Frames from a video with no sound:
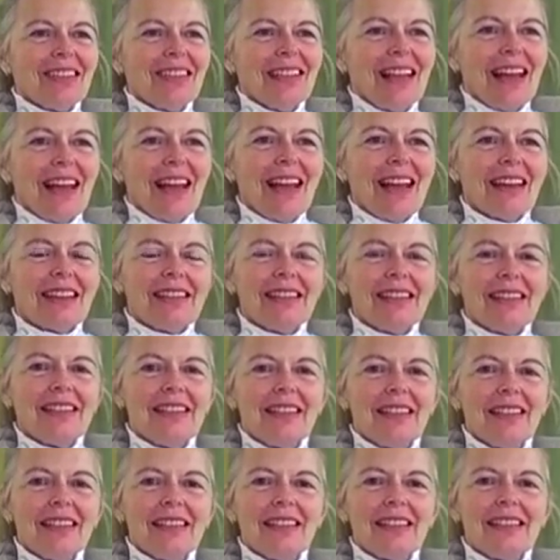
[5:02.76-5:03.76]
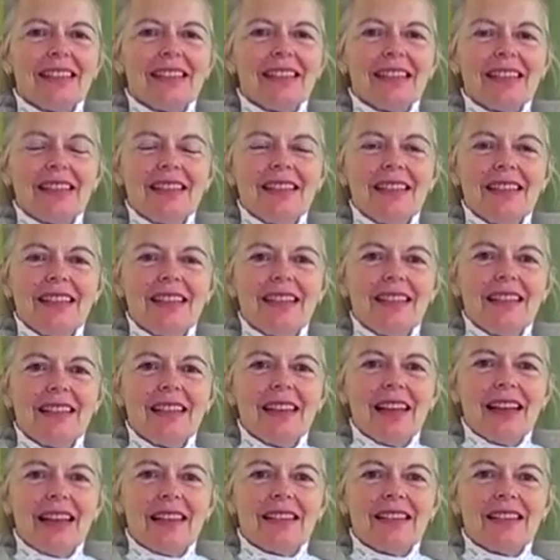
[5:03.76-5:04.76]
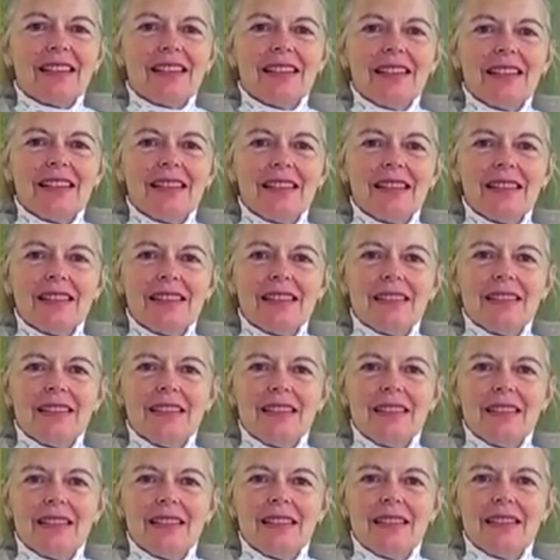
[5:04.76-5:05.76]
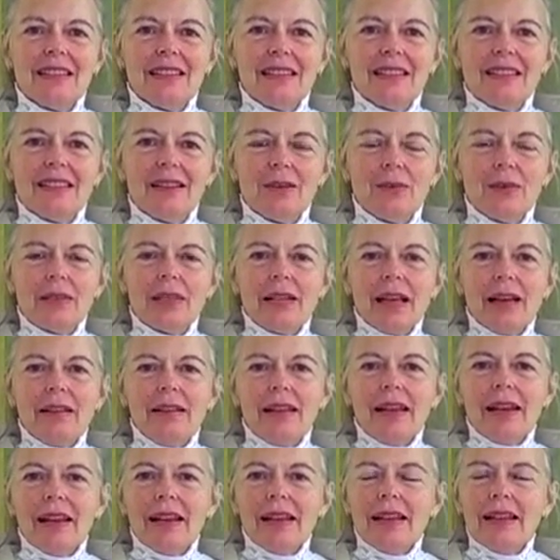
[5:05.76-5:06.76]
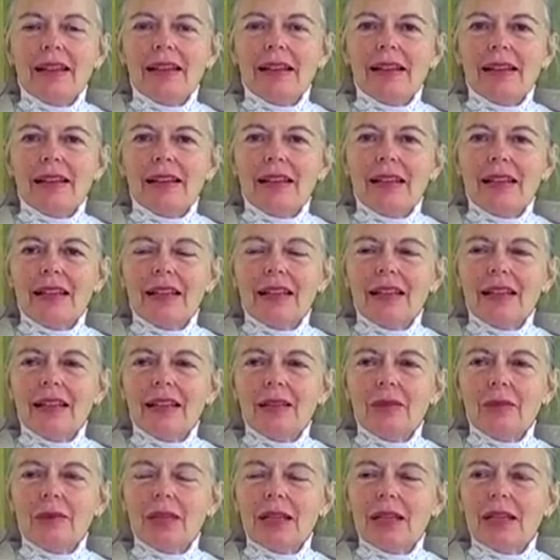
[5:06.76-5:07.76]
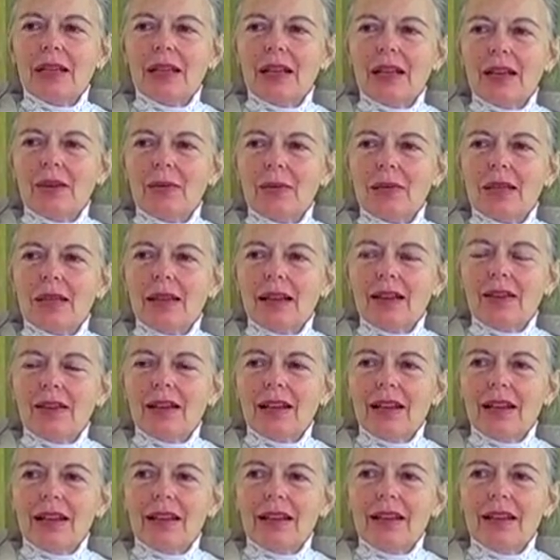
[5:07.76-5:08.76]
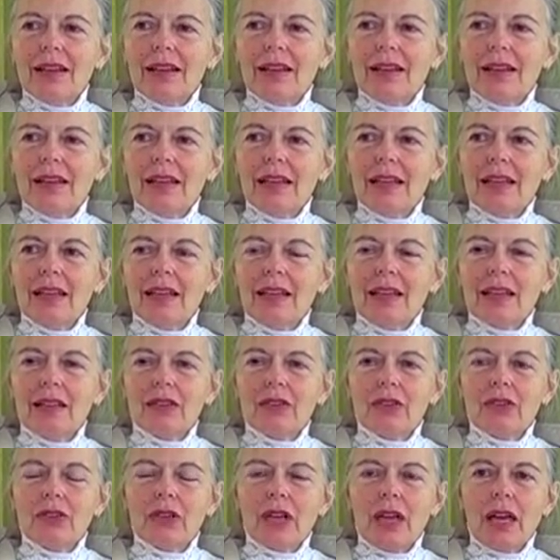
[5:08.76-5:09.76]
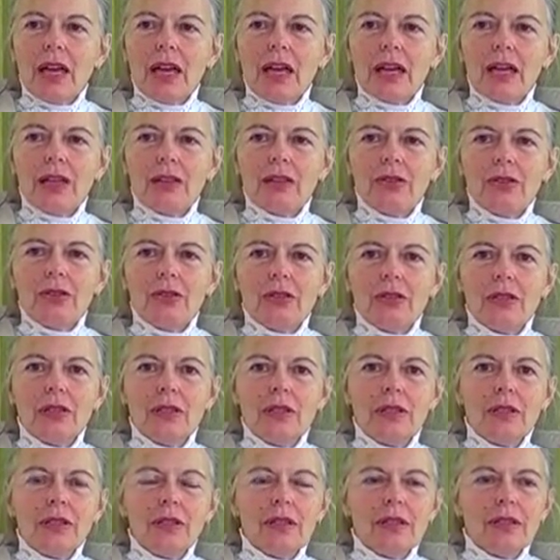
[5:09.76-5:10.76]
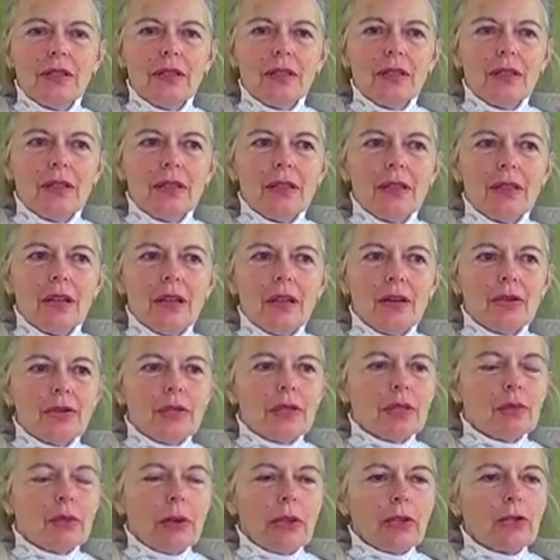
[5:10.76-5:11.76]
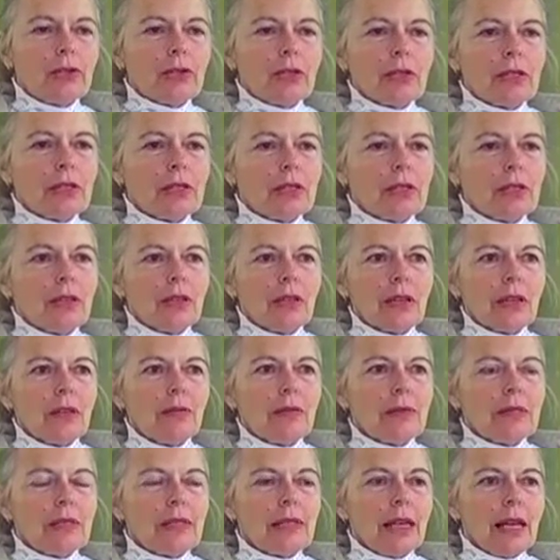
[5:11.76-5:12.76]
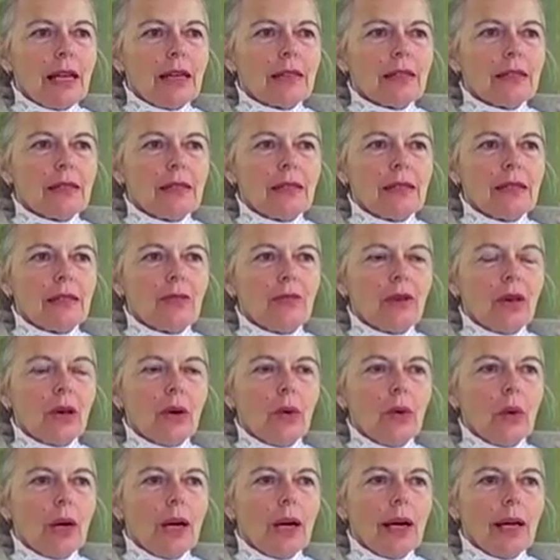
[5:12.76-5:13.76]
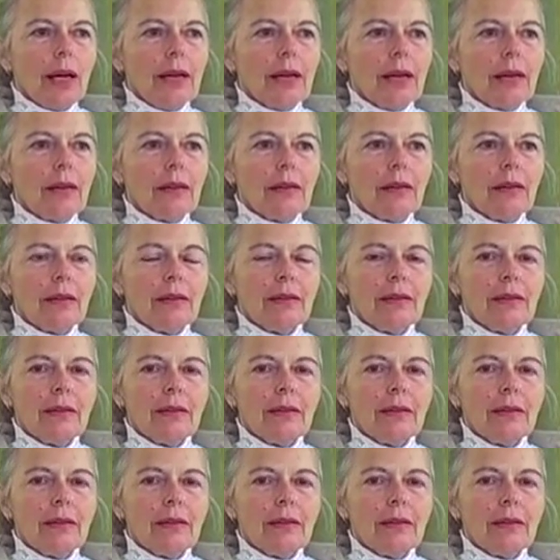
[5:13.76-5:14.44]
relaxed in its essence, without anything needing to be done, without anything needing to change. No special circumstances required